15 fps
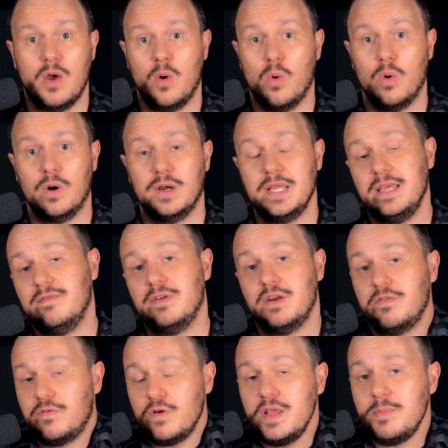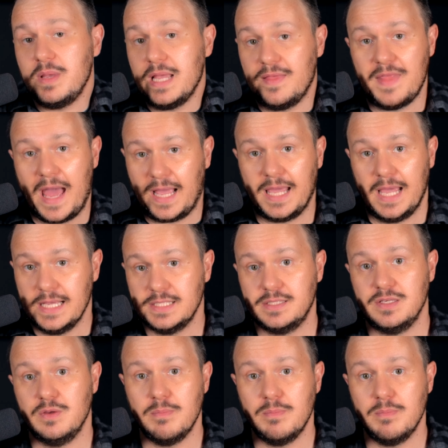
or even a freebie in that case.